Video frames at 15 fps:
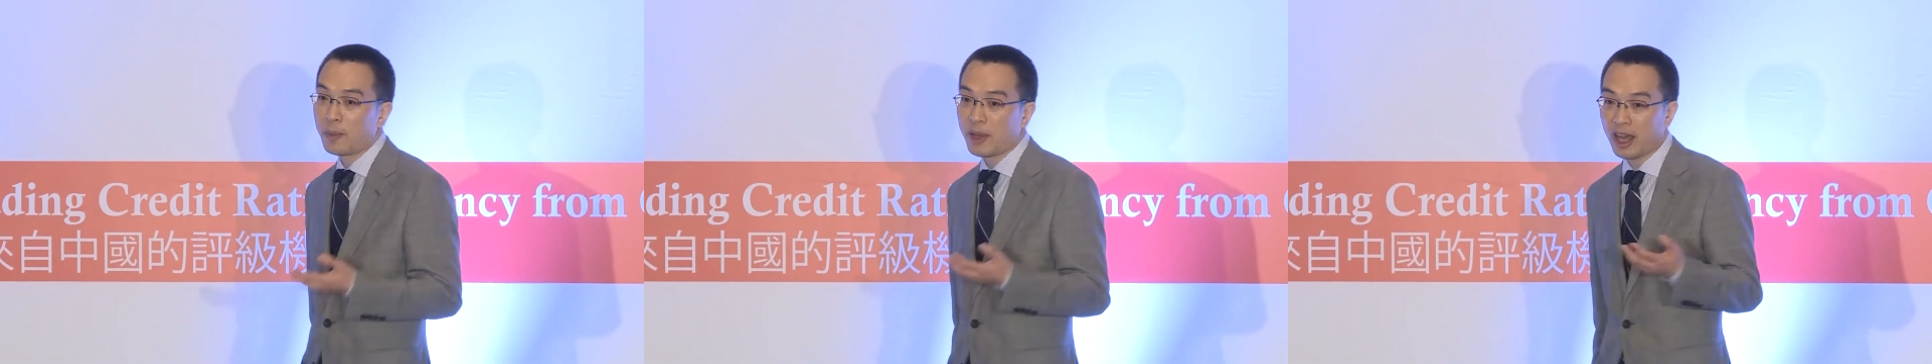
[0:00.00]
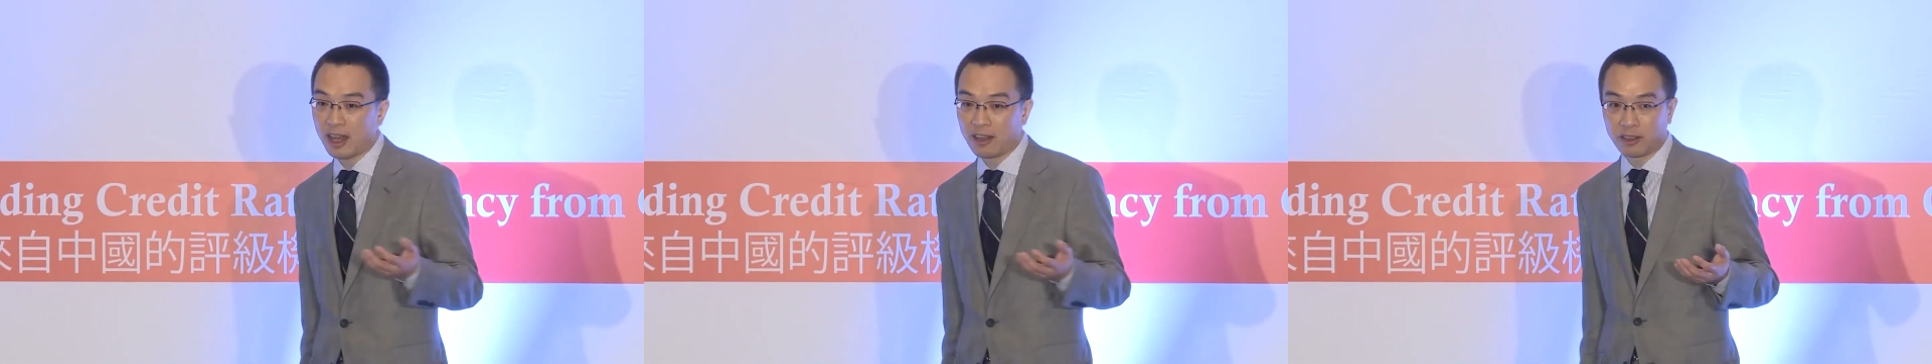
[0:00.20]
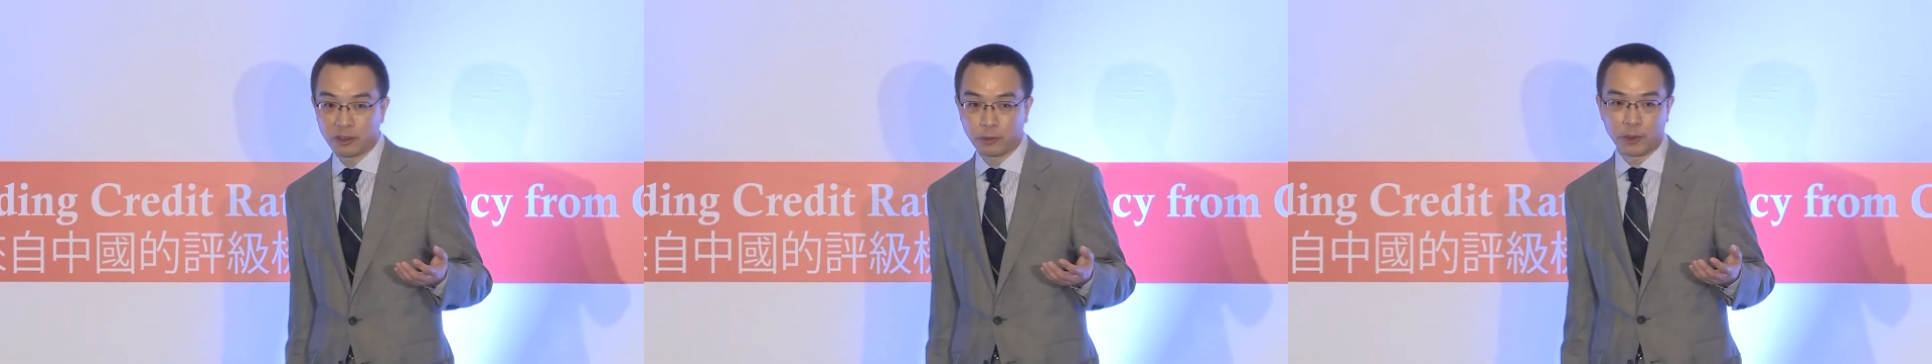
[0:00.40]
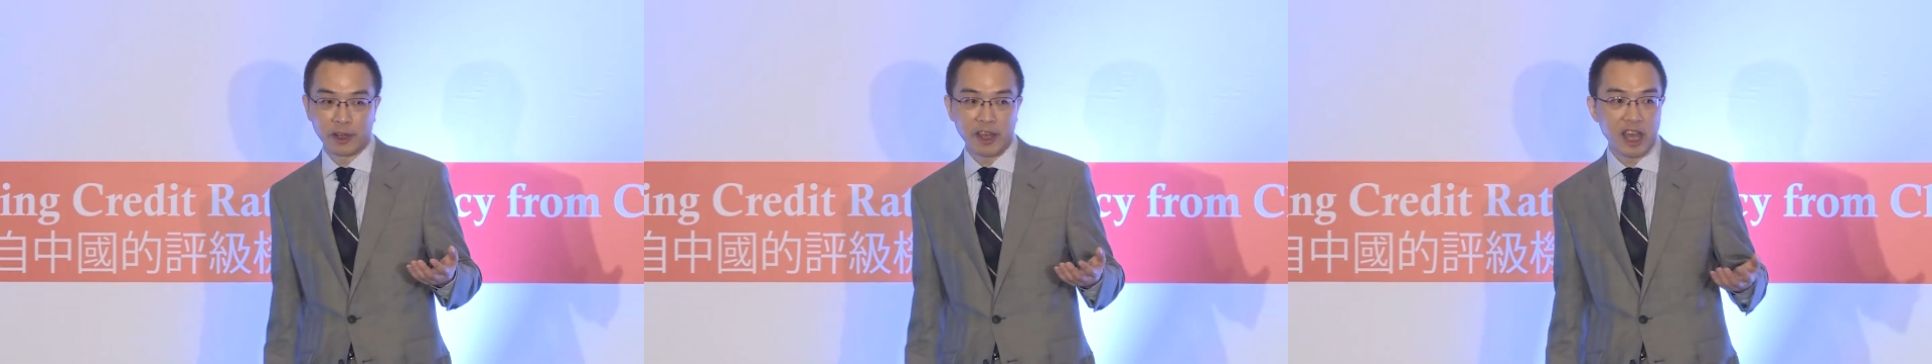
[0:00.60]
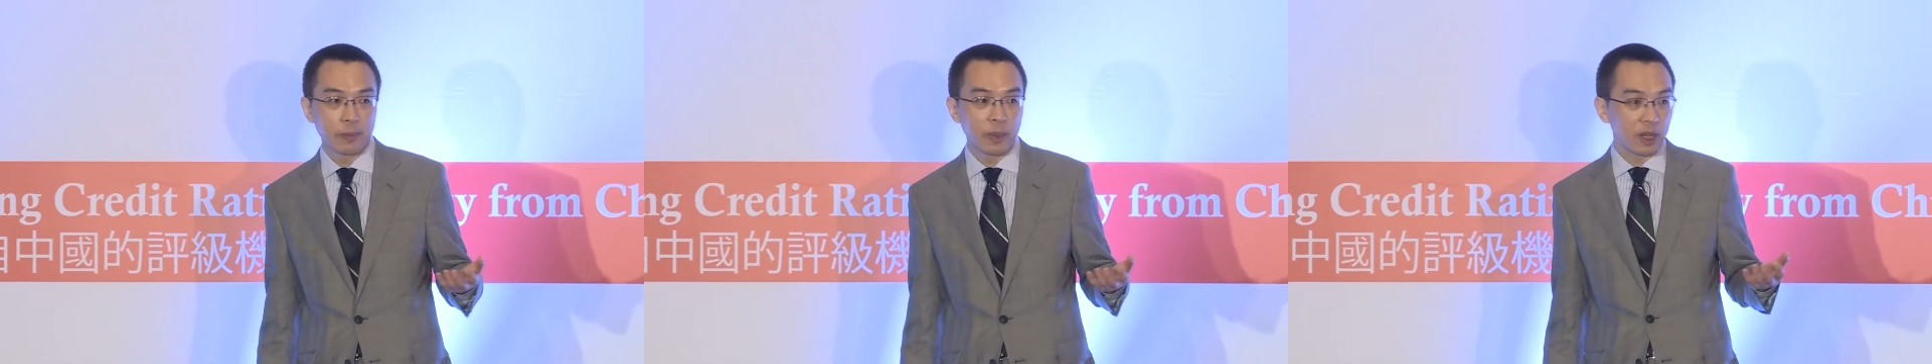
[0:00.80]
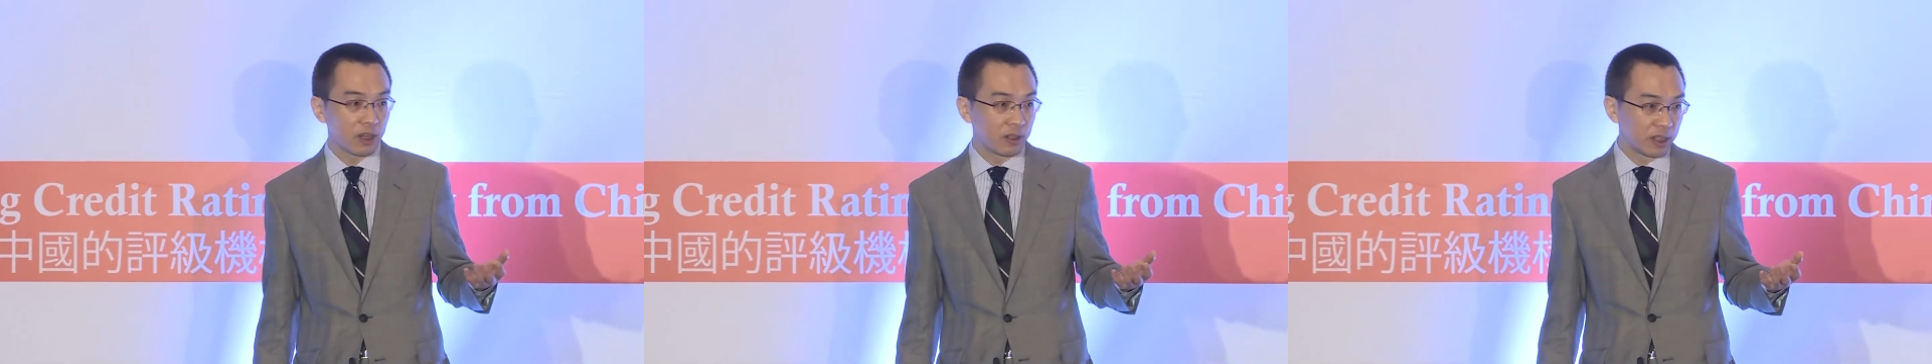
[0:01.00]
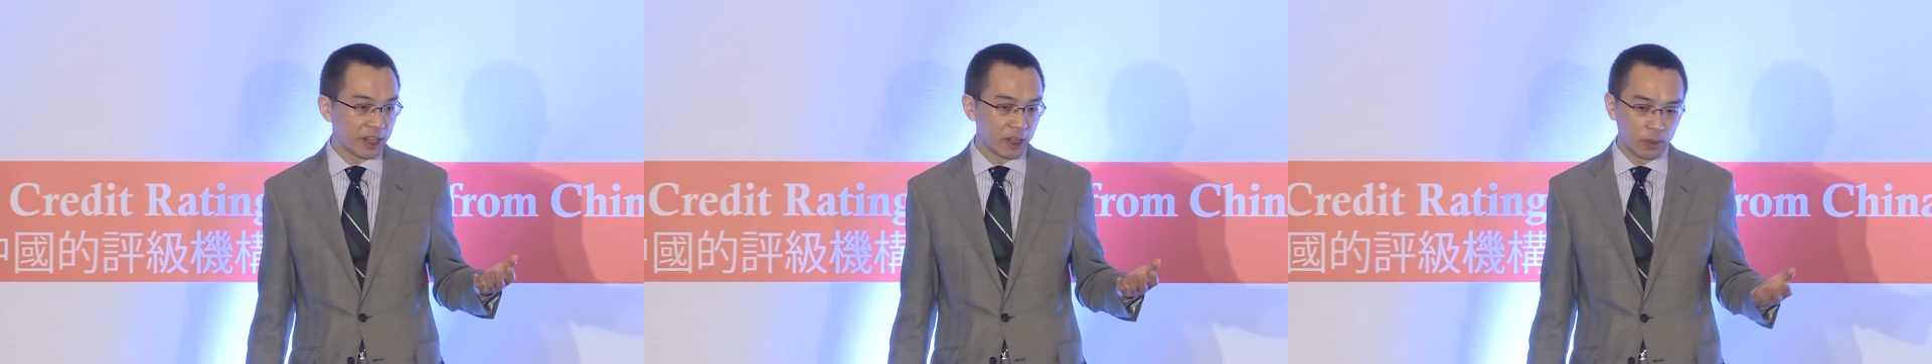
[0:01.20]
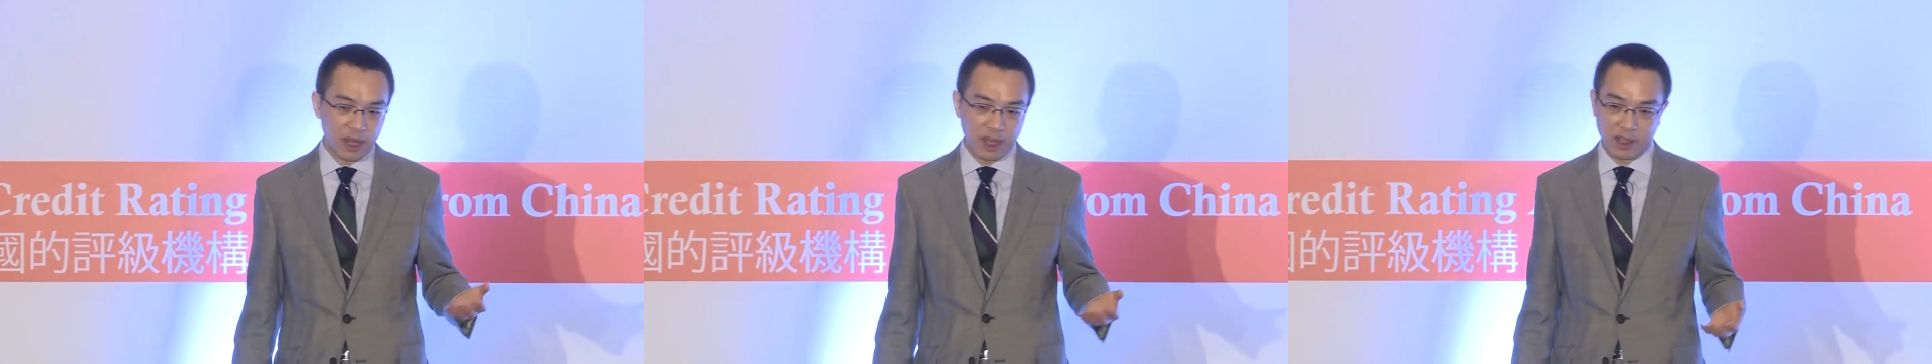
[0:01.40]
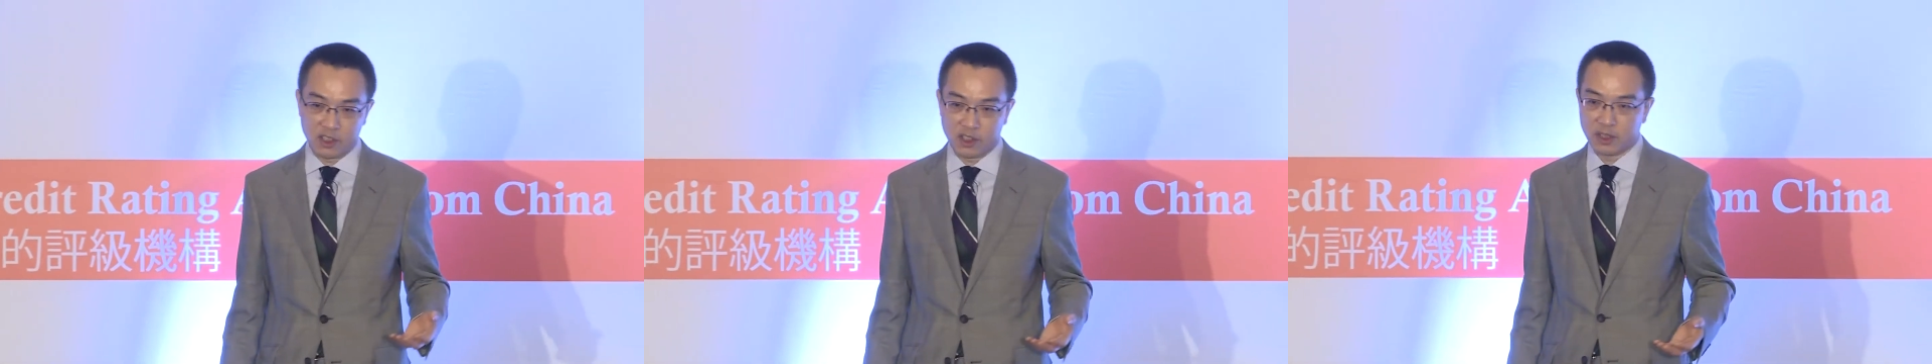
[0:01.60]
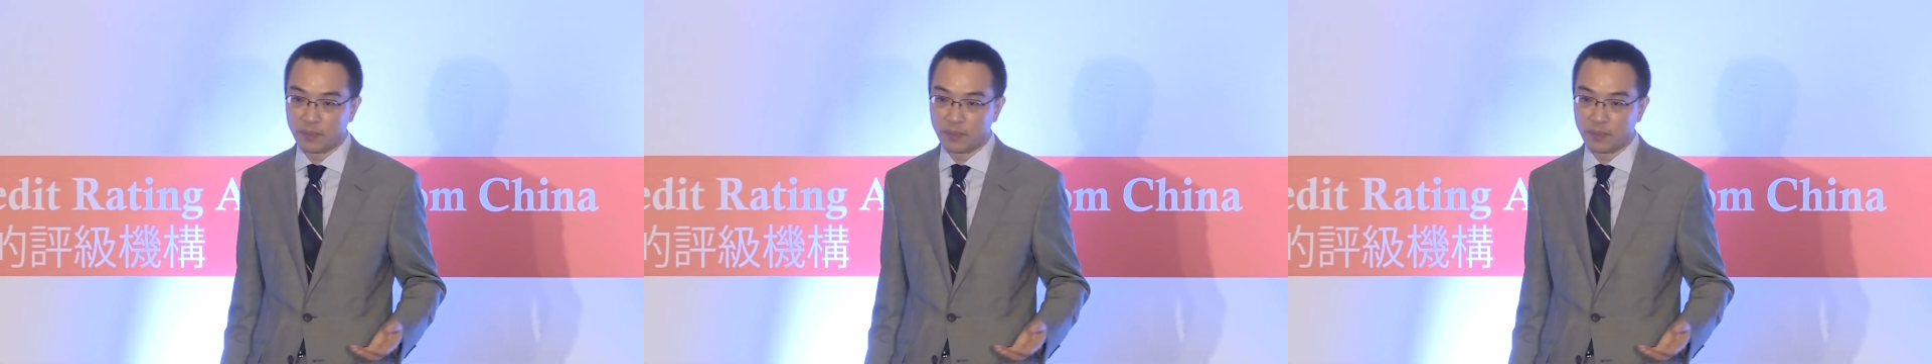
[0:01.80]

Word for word: us